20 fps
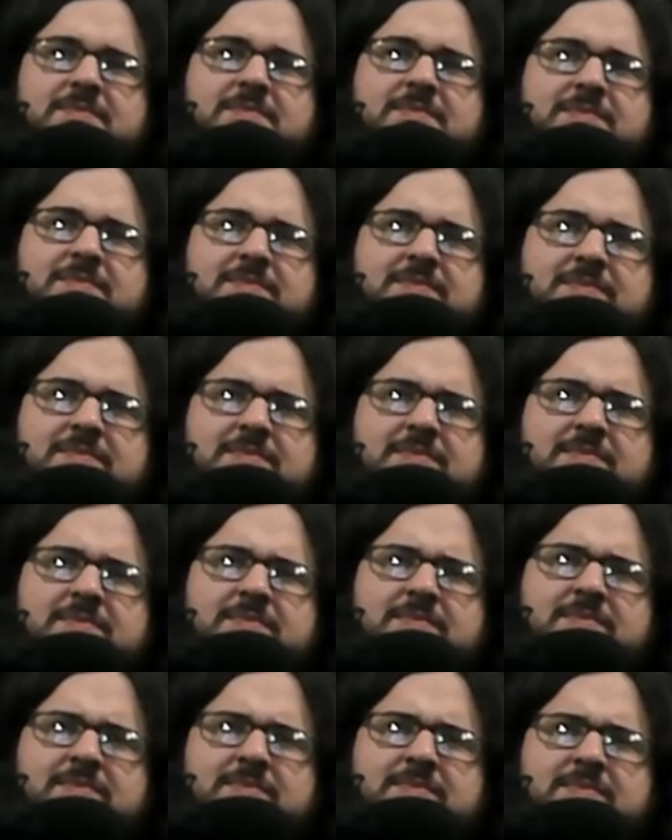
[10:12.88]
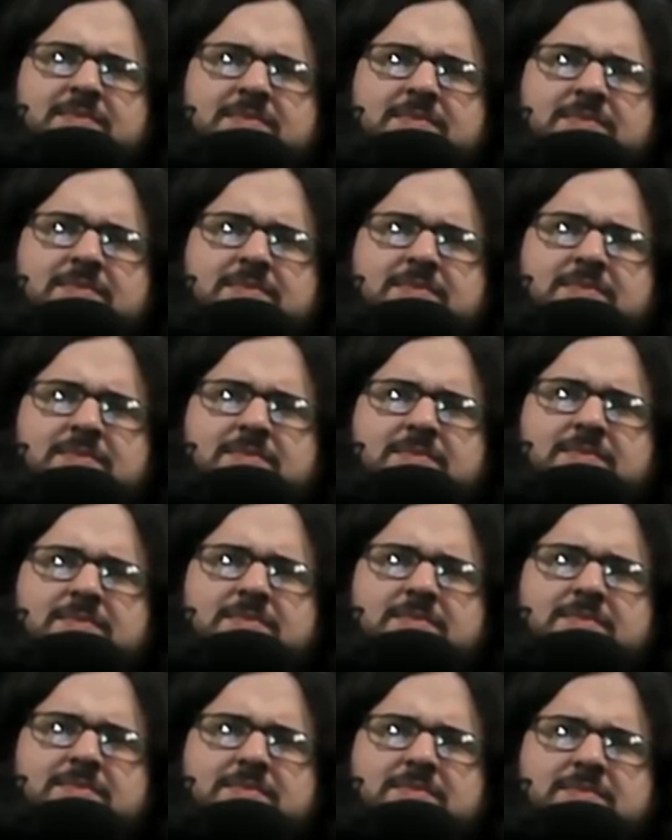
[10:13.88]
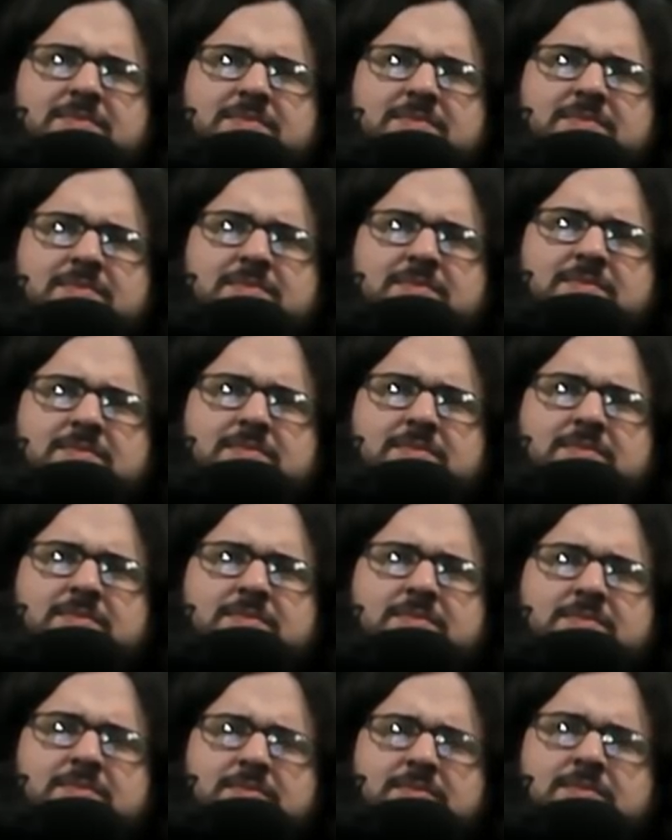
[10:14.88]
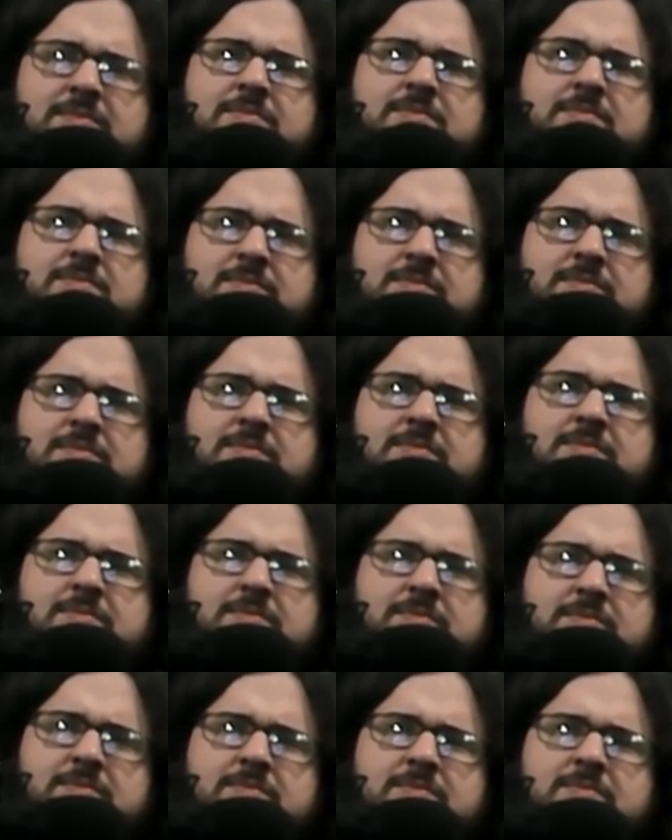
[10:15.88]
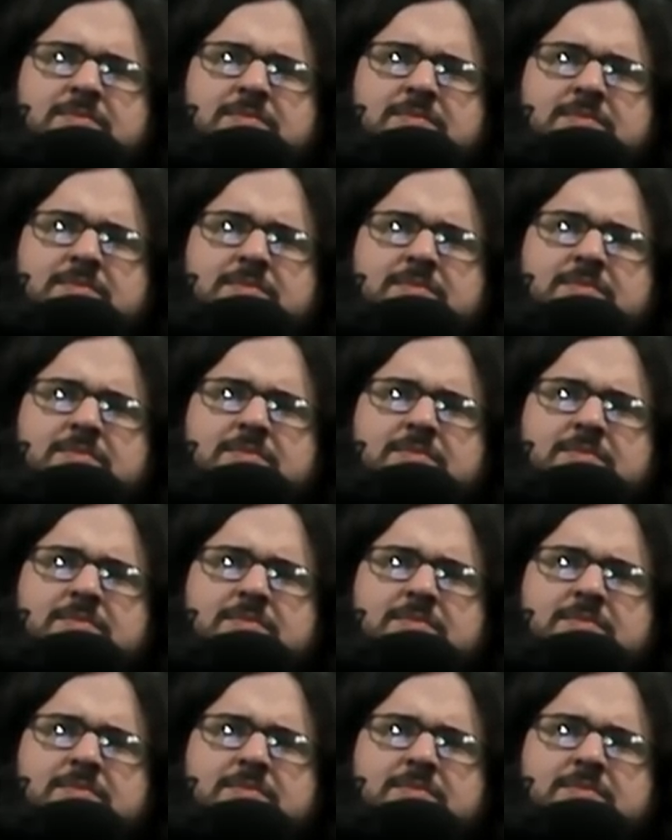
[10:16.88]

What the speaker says: [no speech]